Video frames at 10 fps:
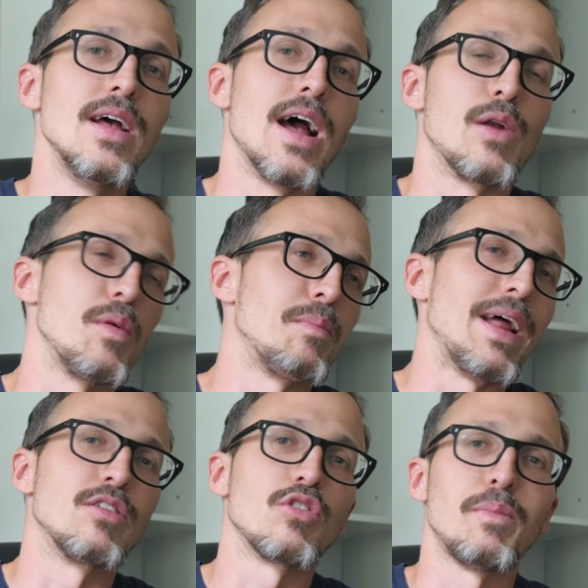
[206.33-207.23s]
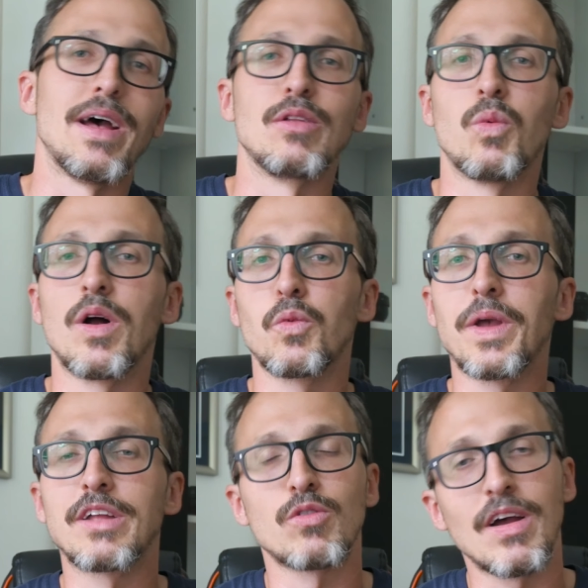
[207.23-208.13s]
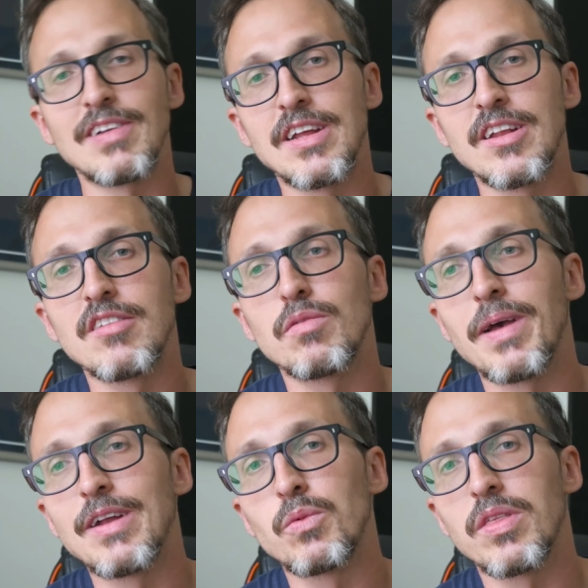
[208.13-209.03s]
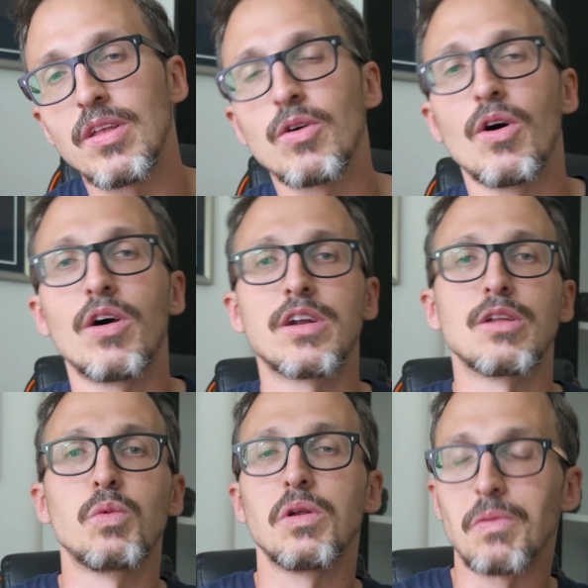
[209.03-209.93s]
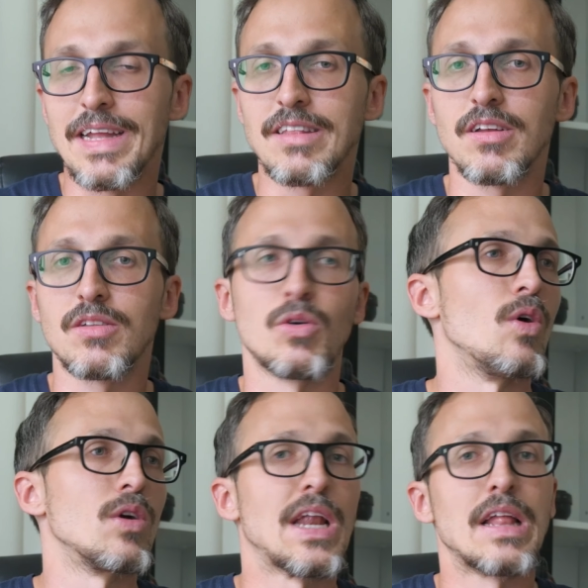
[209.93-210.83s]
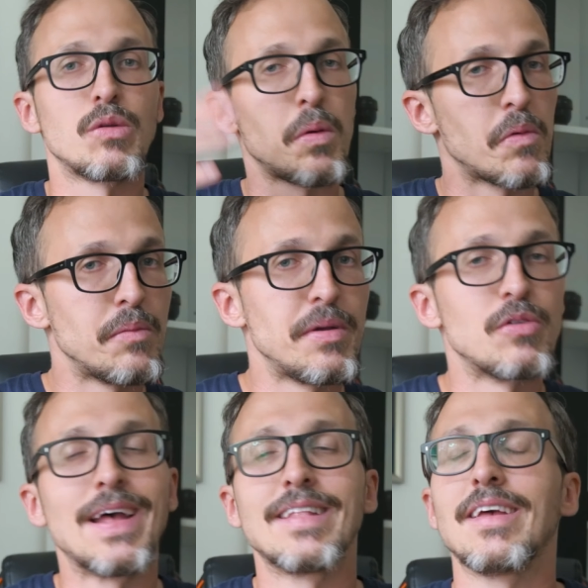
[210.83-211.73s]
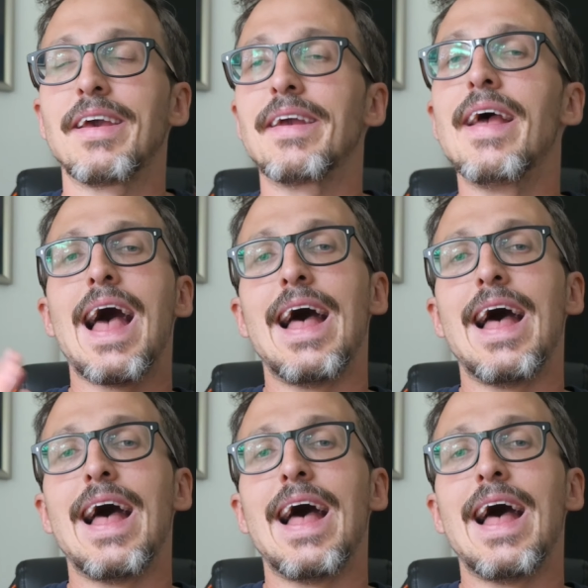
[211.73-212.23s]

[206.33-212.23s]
And we plan to spend 1 week traveling in Spain with the car that we rented or that we will be renting.